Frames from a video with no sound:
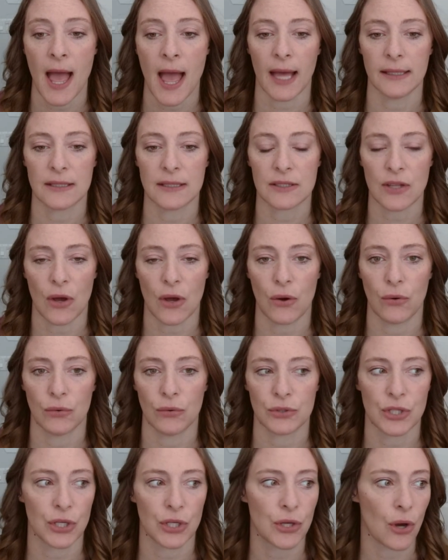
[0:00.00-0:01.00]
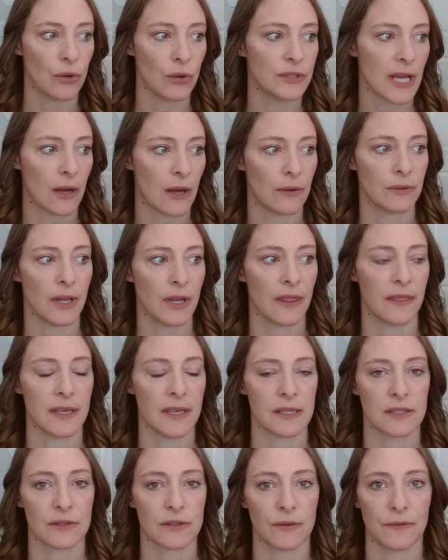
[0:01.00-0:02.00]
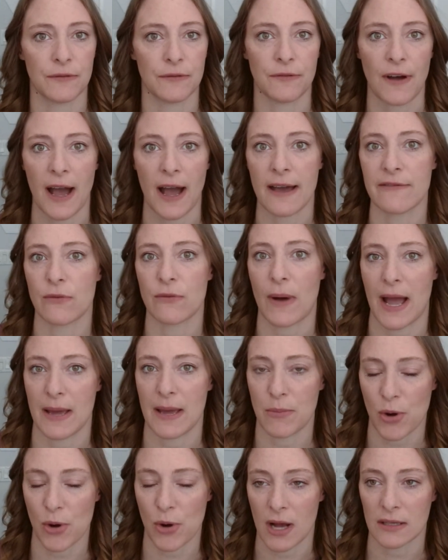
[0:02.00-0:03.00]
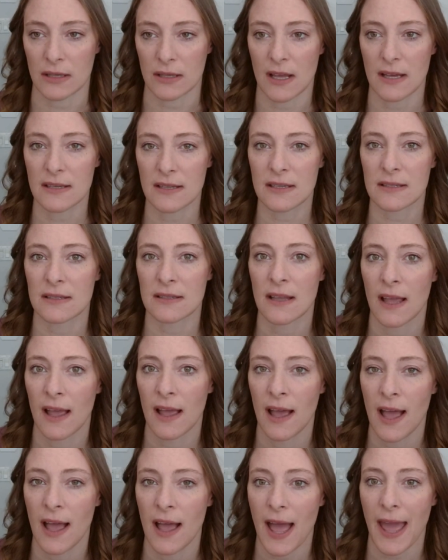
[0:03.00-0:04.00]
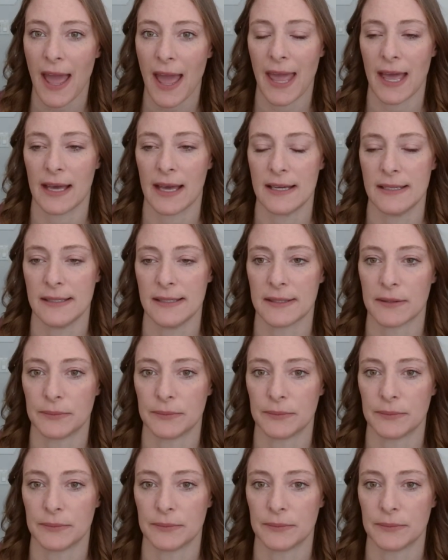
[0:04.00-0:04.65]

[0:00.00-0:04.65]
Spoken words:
And so to go down this 5 why process and